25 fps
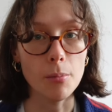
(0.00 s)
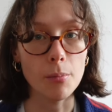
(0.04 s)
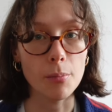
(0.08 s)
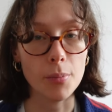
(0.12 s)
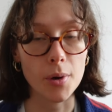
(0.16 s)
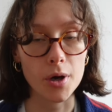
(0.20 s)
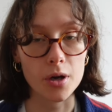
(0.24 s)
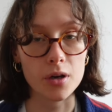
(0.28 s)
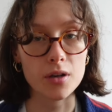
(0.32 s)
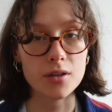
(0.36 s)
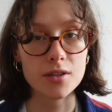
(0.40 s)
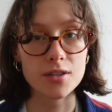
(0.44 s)

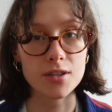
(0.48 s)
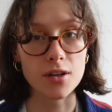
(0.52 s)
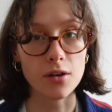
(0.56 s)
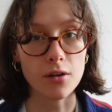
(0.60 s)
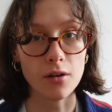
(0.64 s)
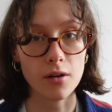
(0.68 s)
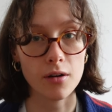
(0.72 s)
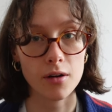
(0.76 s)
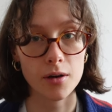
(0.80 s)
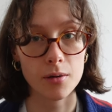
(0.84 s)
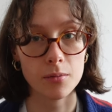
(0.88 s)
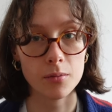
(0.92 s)
but
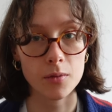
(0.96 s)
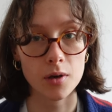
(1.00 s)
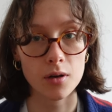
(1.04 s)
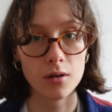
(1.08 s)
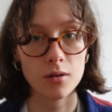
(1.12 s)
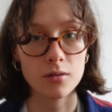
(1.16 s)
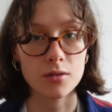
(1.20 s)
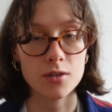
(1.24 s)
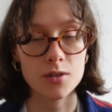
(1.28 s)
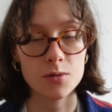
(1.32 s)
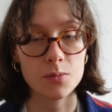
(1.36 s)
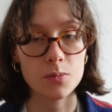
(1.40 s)
I'm
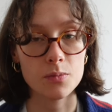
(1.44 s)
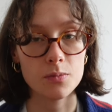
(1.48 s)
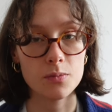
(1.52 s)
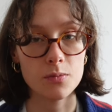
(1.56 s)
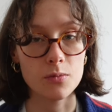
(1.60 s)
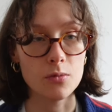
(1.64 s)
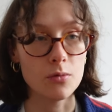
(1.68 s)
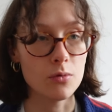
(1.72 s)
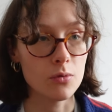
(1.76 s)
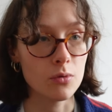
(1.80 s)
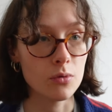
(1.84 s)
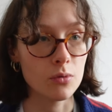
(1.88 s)
going
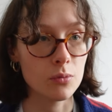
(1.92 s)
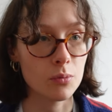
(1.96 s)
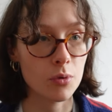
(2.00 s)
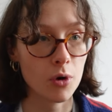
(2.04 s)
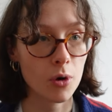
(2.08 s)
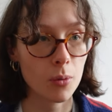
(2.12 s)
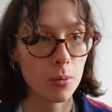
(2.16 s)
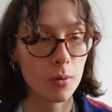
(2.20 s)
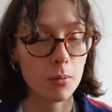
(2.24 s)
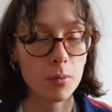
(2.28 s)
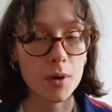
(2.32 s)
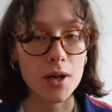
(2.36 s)
to
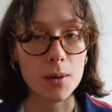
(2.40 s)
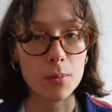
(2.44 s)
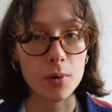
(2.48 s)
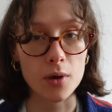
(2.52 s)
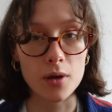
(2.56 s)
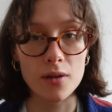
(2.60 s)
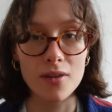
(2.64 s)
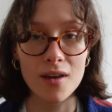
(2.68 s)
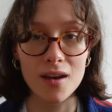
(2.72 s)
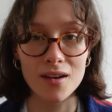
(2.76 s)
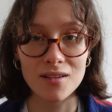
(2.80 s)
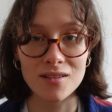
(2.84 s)
probably
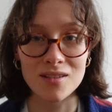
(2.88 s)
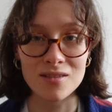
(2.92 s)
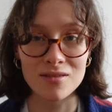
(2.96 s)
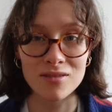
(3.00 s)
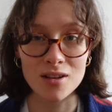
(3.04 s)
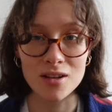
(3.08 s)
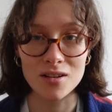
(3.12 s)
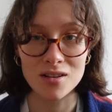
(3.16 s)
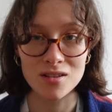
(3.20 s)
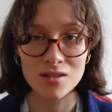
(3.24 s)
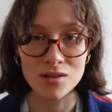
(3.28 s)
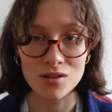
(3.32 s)
put that in a
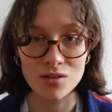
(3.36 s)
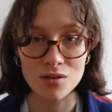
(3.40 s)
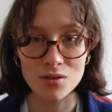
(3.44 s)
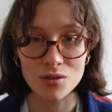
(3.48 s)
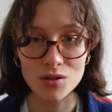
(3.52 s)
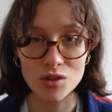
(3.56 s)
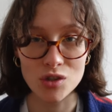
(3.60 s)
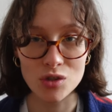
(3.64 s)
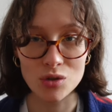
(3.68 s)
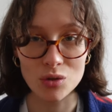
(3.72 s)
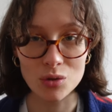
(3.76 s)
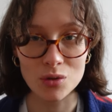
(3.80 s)
very
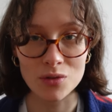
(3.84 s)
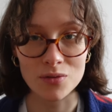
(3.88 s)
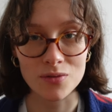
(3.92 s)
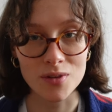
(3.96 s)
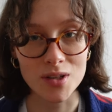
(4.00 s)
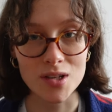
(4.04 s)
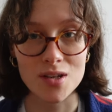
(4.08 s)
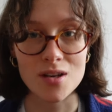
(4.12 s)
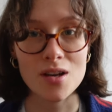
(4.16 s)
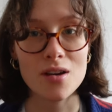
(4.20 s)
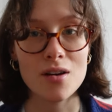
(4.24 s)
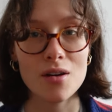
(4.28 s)
short
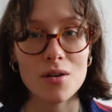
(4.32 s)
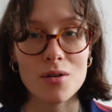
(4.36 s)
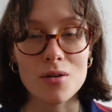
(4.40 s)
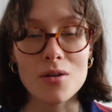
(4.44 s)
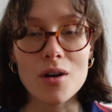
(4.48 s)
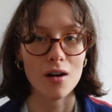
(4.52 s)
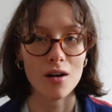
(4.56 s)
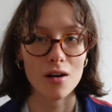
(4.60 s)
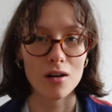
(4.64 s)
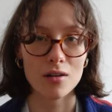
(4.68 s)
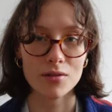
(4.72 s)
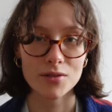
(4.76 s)
video
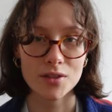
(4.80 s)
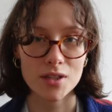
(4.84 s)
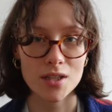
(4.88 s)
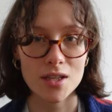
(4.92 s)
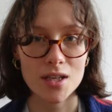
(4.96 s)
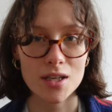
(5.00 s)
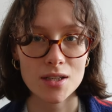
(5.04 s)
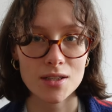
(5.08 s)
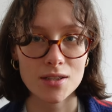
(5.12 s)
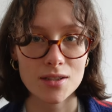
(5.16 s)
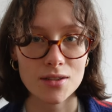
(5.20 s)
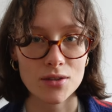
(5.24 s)
after
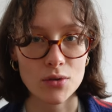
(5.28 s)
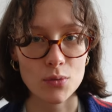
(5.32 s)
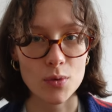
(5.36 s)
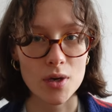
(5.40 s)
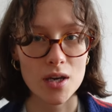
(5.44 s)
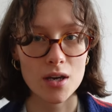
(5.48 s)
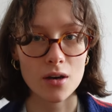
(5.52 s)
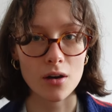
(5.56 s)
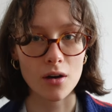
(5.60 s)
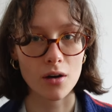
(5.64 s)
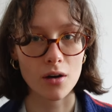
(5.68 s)
this, the week